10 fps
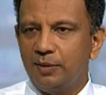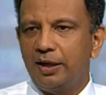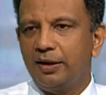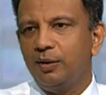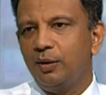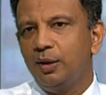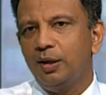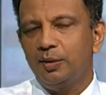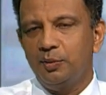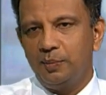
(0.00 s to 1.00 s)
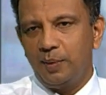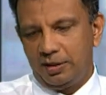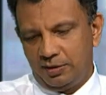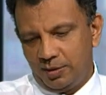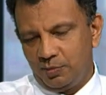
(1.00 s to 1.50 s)
like, you
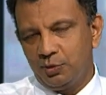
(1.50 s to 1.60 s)
might remove